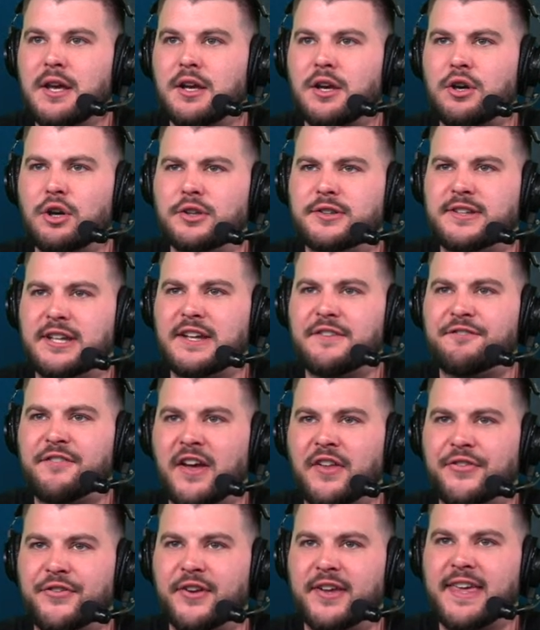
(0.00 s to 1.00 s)
Good
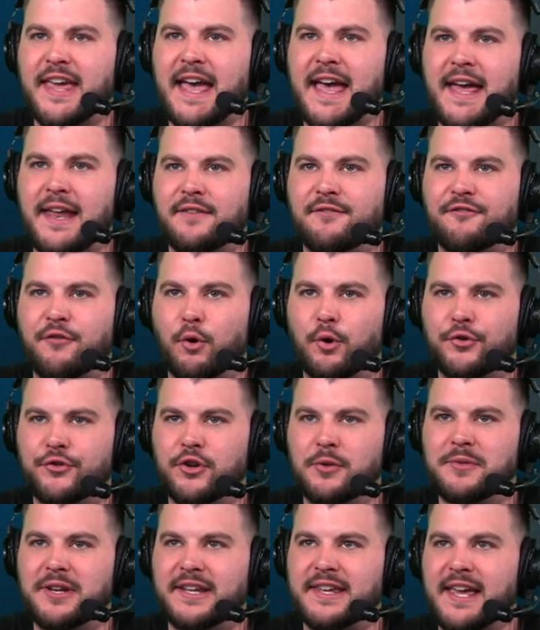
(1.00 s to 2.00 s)
defense again. Forced
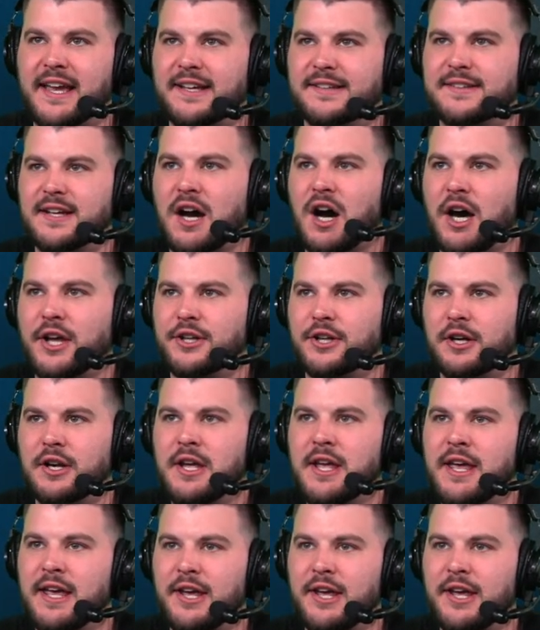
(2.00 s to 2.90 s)
him to kick it to Hunter.